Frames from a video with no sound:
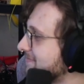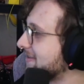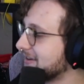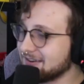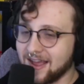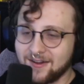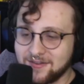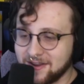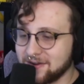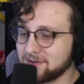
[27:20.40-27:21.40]
And now
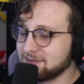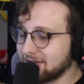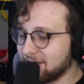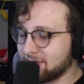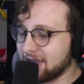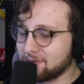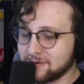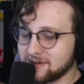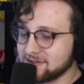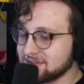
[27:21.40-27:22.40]

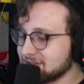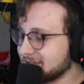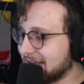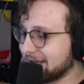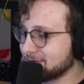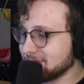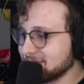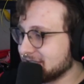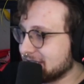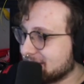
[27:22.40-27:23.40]
Awers
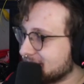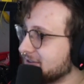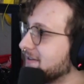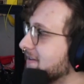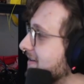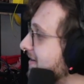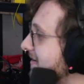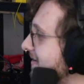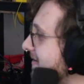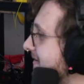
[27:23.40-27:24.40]
is the
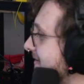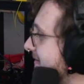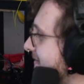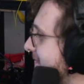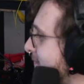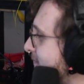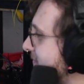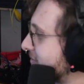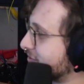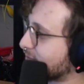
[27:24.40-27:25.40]

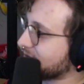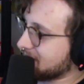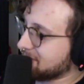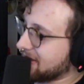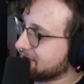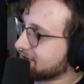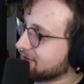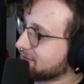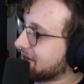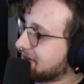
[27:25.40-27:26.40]
supreme editor
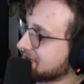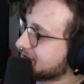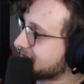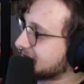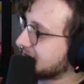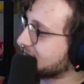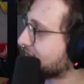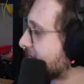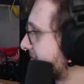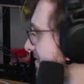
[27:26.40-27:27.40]
behind the scenes.